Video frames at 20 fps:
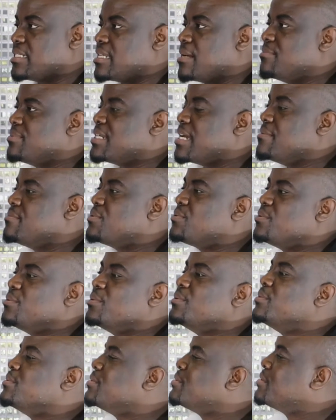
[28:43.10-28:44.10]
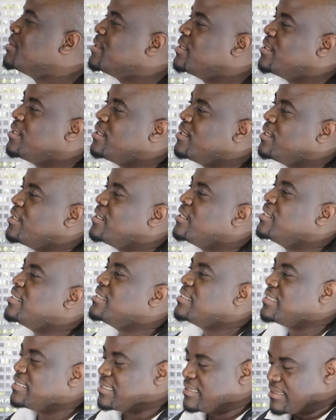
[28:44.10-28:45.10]
Sometimes you tailor-make
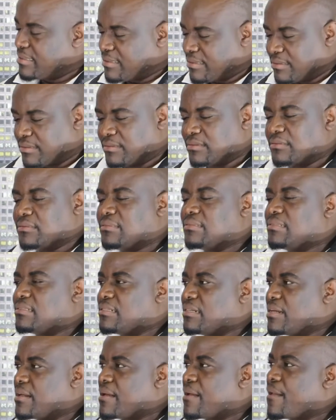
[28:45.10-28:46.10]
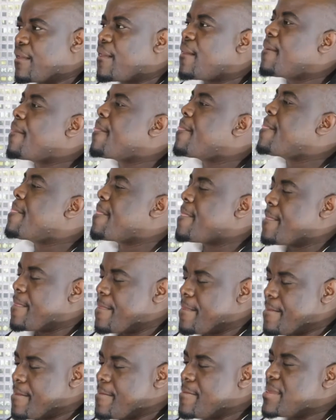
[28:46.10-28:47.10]
that funeral for them, just for
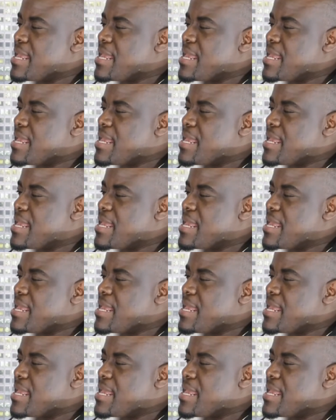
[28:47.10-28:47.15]
them.